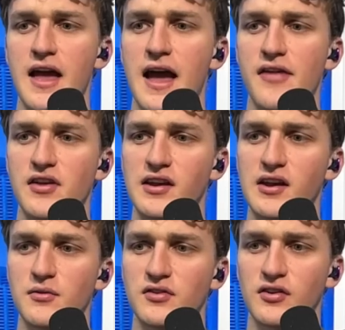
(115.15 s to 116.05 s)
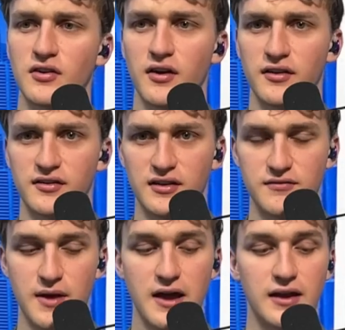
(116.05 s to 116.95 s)
And then here was her on Steve
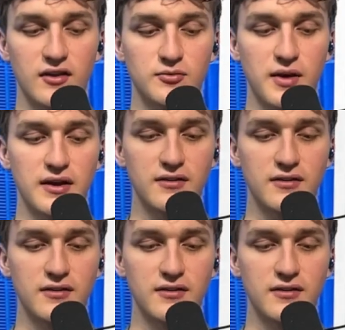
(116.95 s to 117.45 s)
Bannon explaining